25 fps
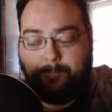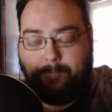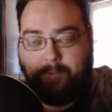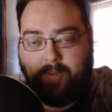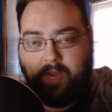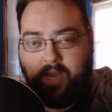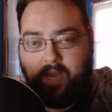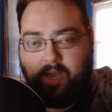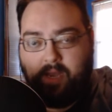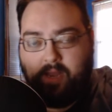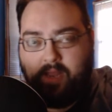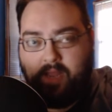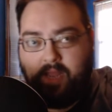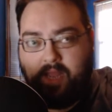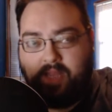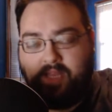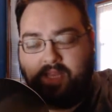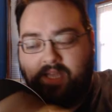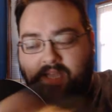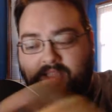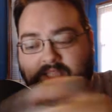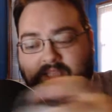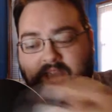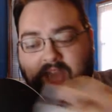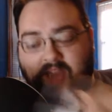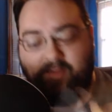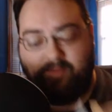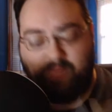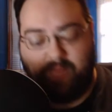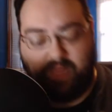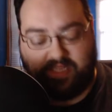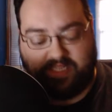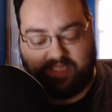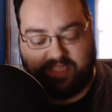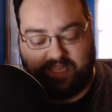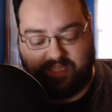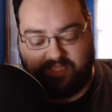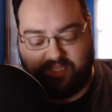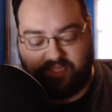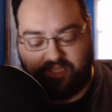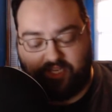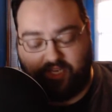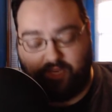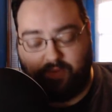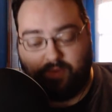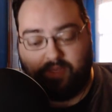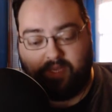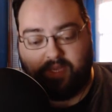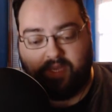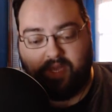But it does kind of make sense that
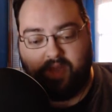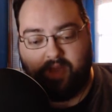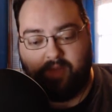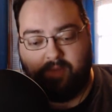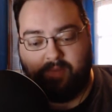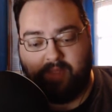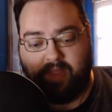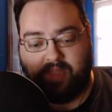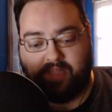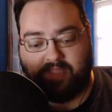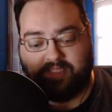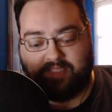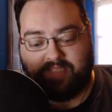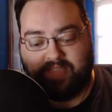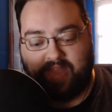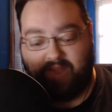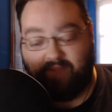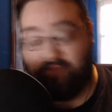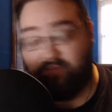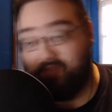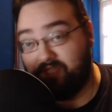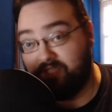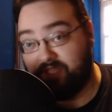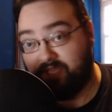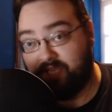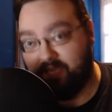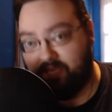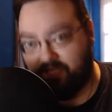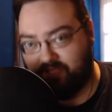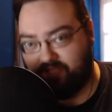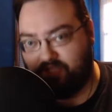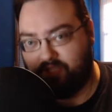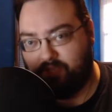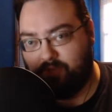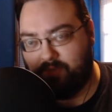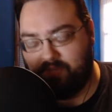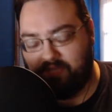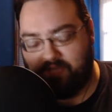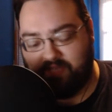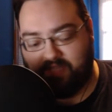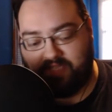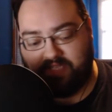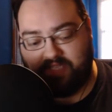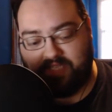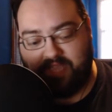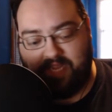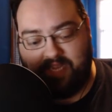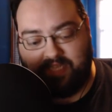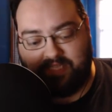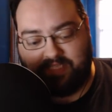she would come in Saffron's, again, assuming that
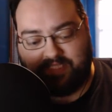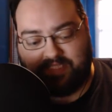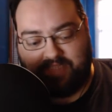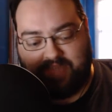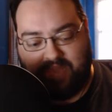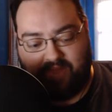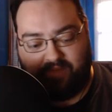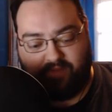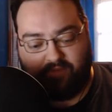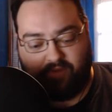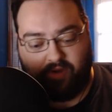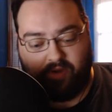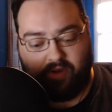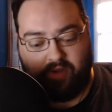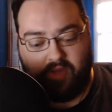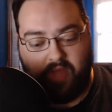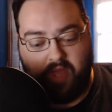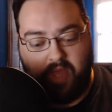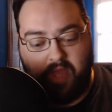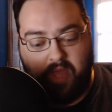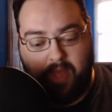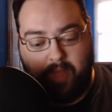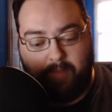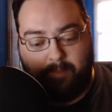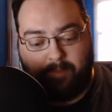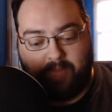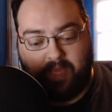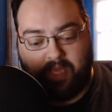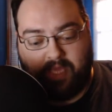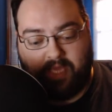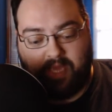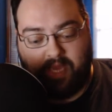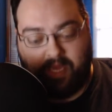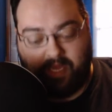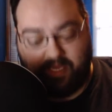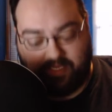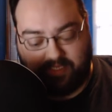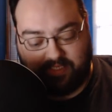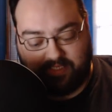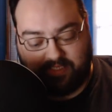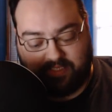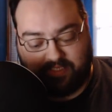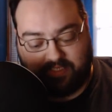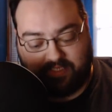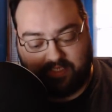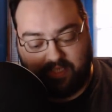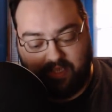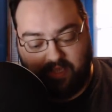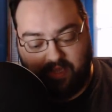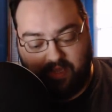this is Saffron,
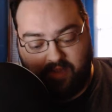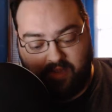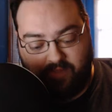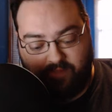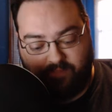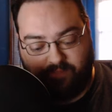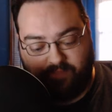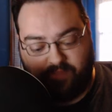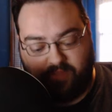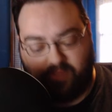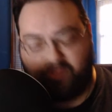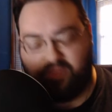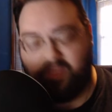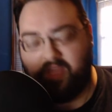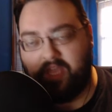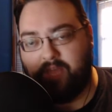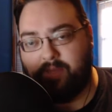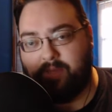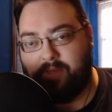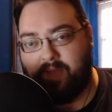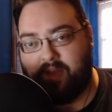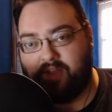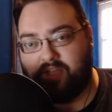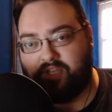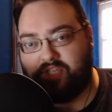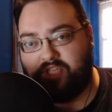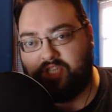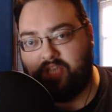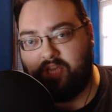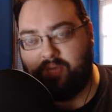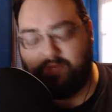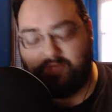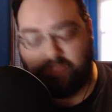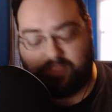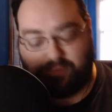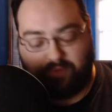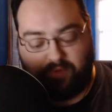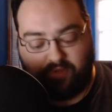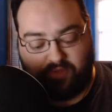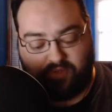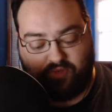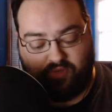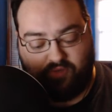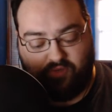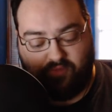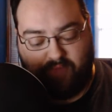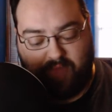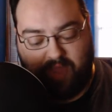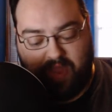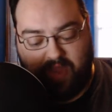because you think about it, she was supposed to
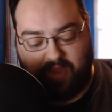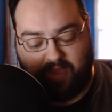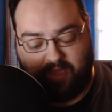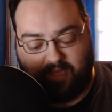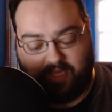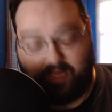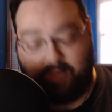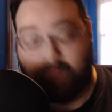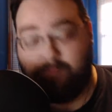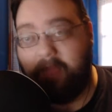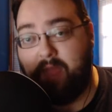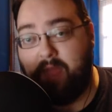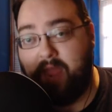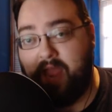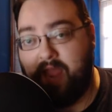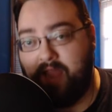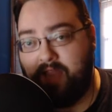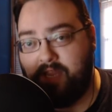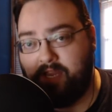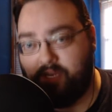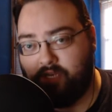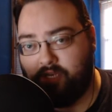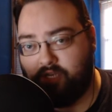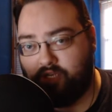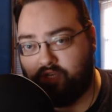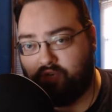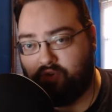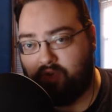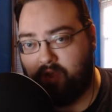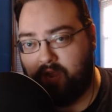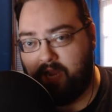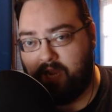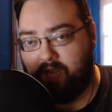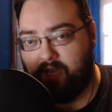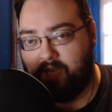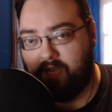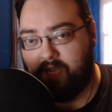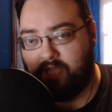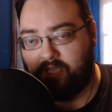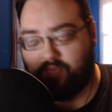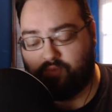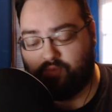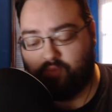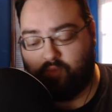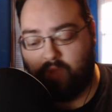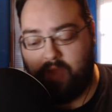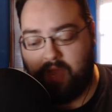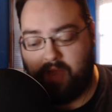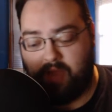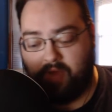have been companion trained as
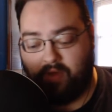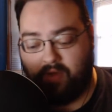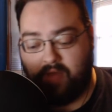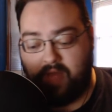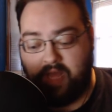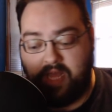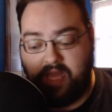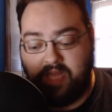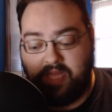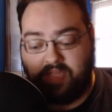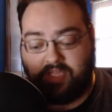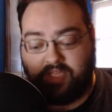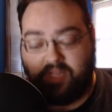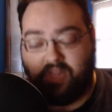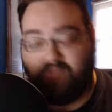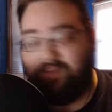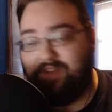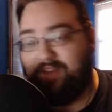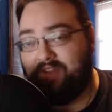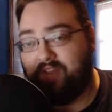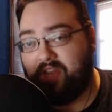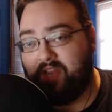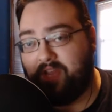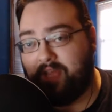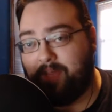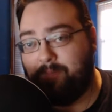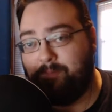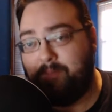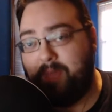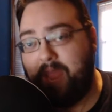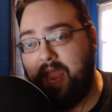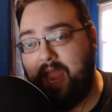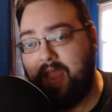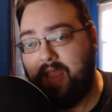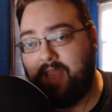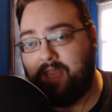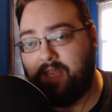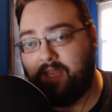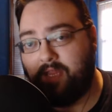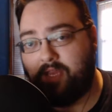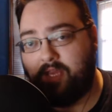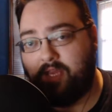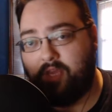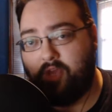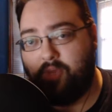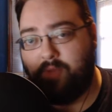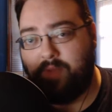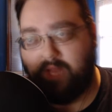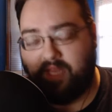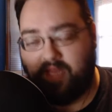well. So the fact that a companion
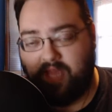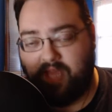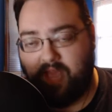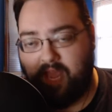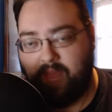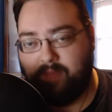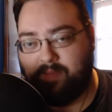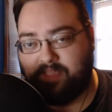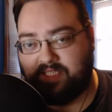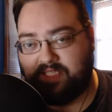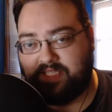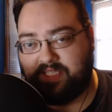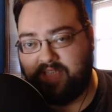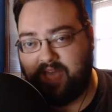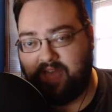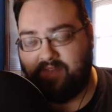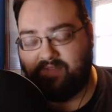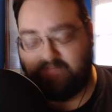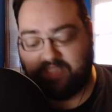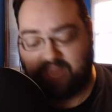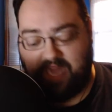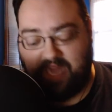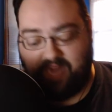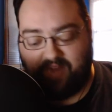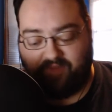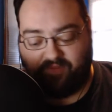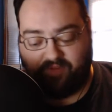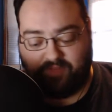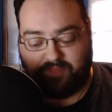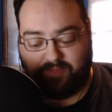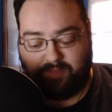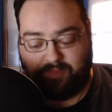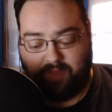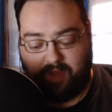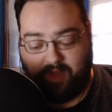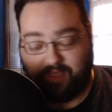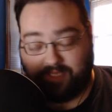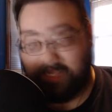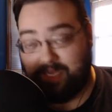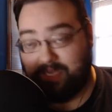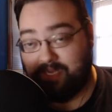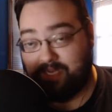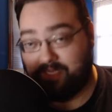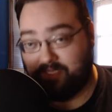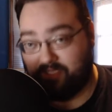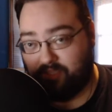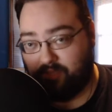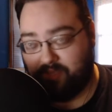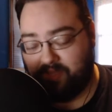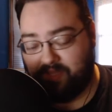cubit came inside of Saffron's box, again,
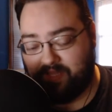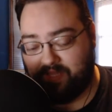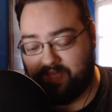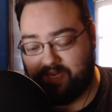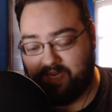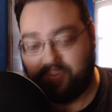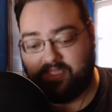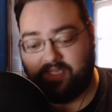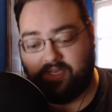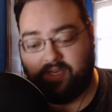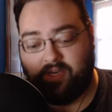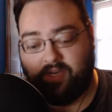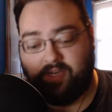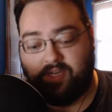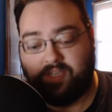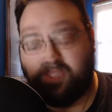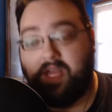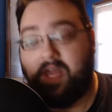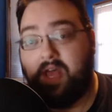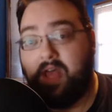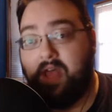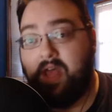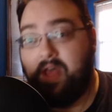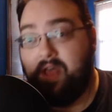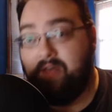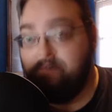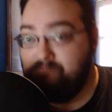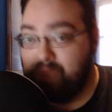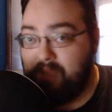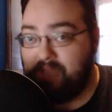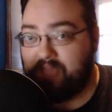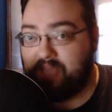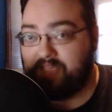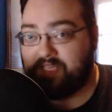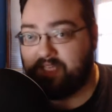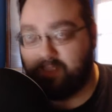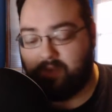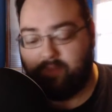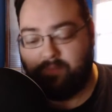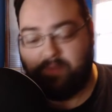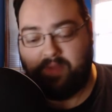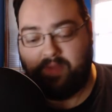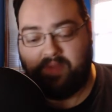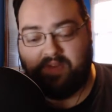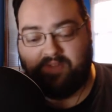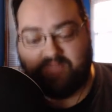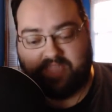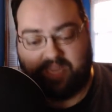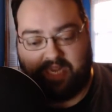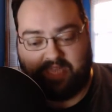assuming that it is hers, makes a little
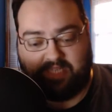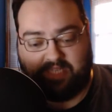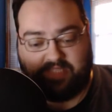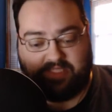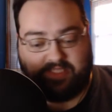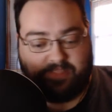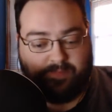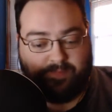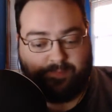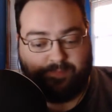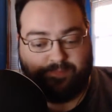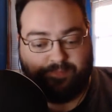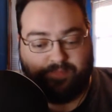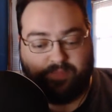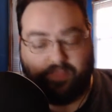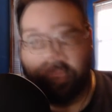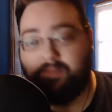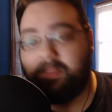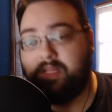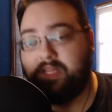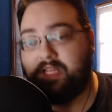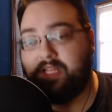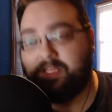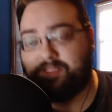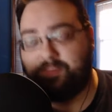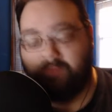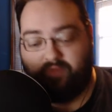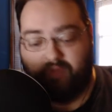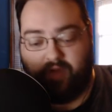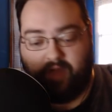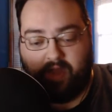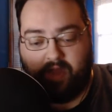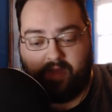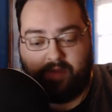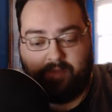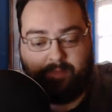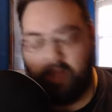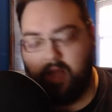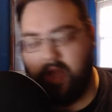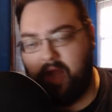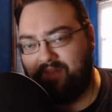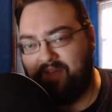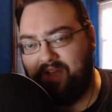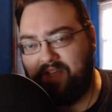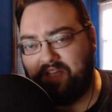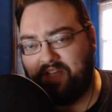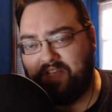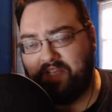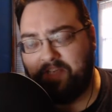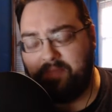bit of sense. But let's move on.
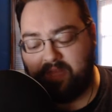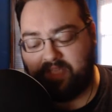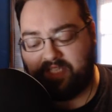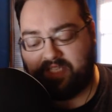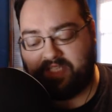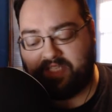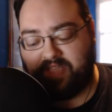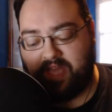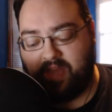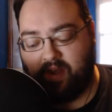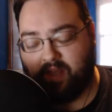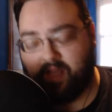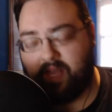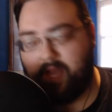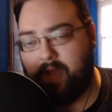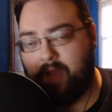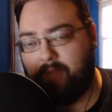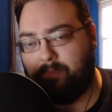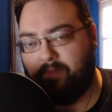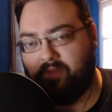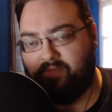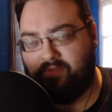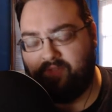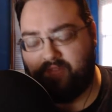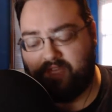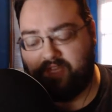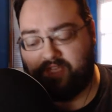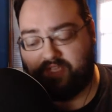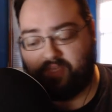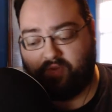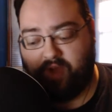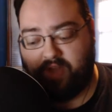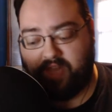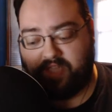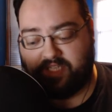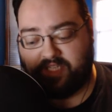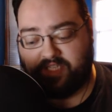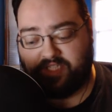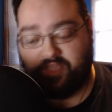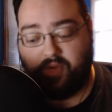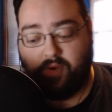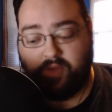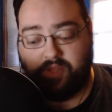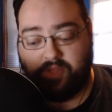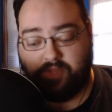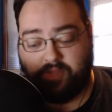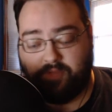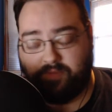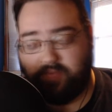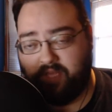I've actually missed out on a couple of these crates
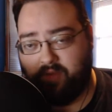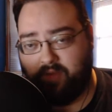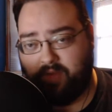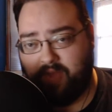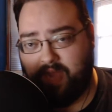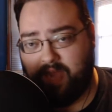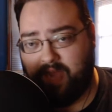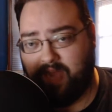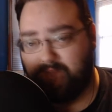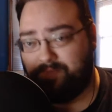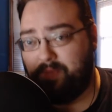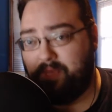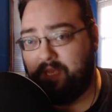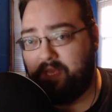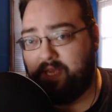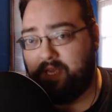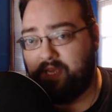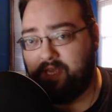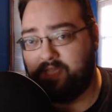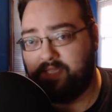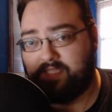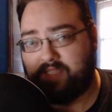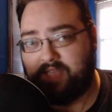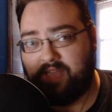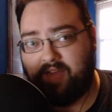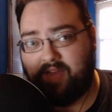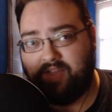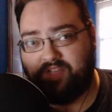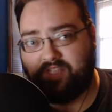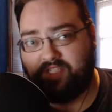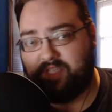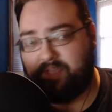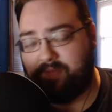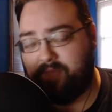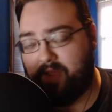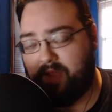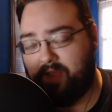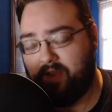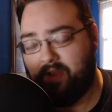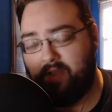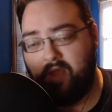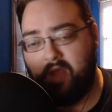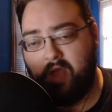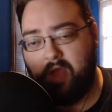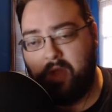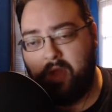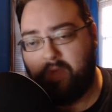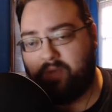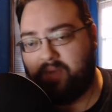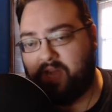showing them to you guys because I've just been
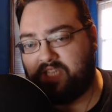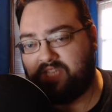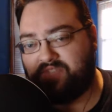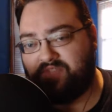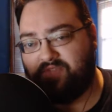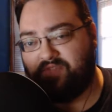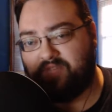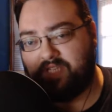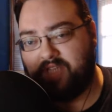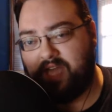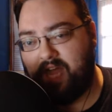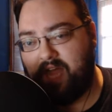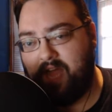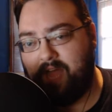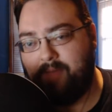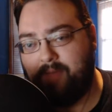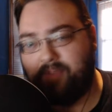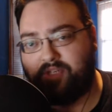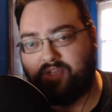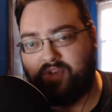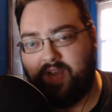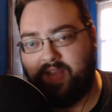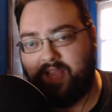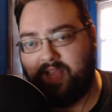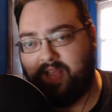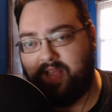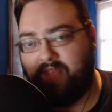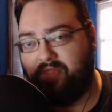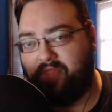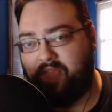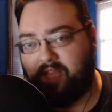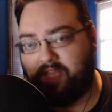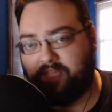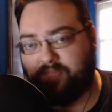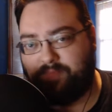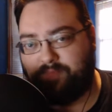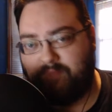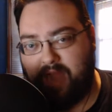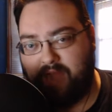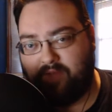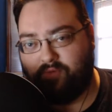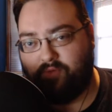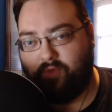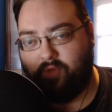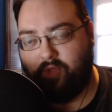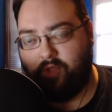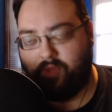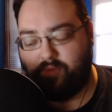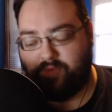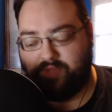pressed for time and trying to get things back
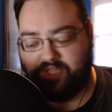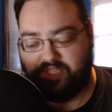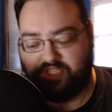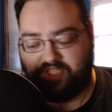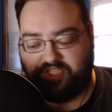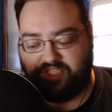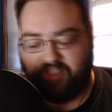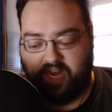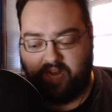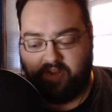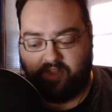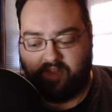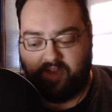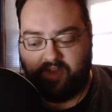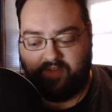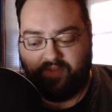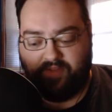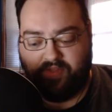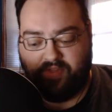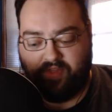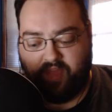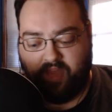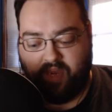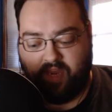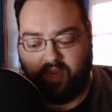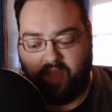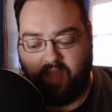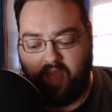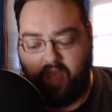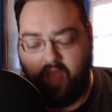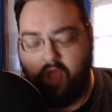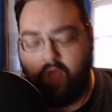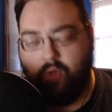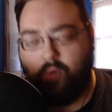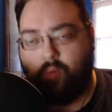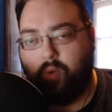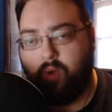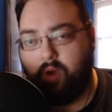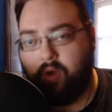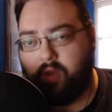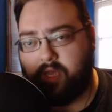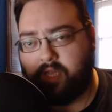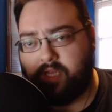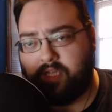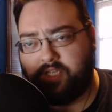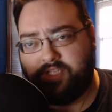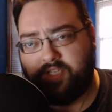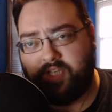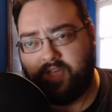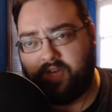rolling with this channel and everything.
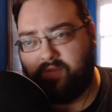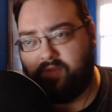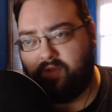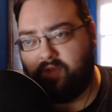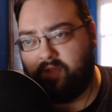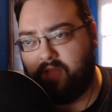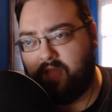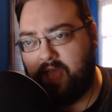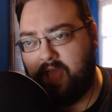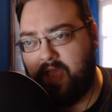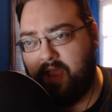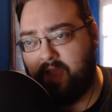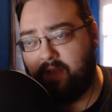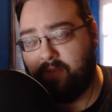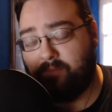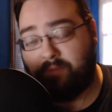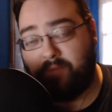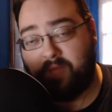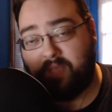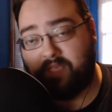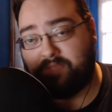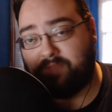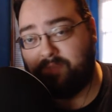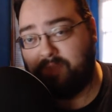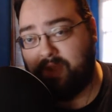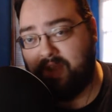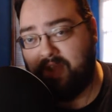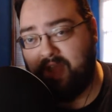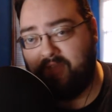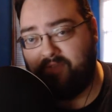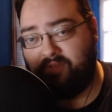Work in general, and plus my